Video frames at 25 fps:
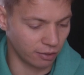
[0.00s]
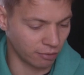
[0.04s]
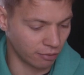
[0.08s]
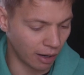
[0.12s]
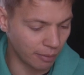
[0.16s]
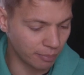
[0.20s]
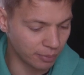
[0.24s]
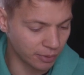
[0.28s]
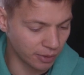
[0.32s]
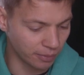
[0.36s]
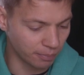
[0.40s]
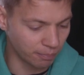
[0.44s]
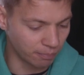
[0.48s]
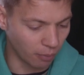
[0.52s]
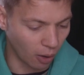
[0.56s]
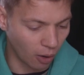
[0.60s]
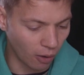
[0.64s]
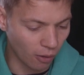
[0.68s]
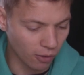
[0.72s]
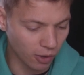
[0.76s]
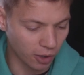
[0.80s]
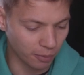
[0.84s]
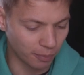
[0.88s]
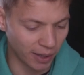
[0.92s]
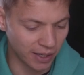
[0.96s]
grab the
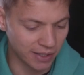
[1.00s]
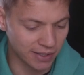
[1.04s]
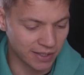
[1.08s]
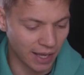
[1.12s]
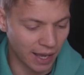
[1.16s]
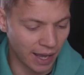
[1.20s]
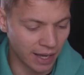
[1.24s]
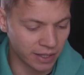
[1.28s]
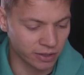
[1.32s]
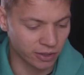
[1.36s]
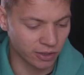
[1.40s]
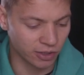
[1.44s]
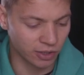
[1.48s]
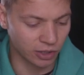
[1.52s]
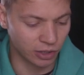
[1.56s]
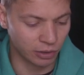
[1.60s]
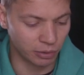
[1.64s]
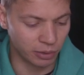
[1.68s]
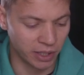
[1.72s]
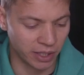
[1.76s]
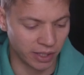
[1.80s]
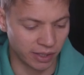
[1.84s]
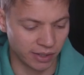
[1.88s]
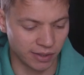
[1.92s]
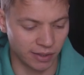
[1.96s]
hawk by its head and
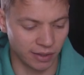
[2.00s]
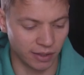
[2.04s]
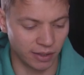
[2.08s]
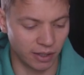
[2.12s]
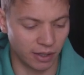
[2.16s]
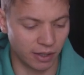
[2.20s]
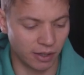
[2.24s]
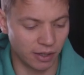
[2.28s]
squeeze.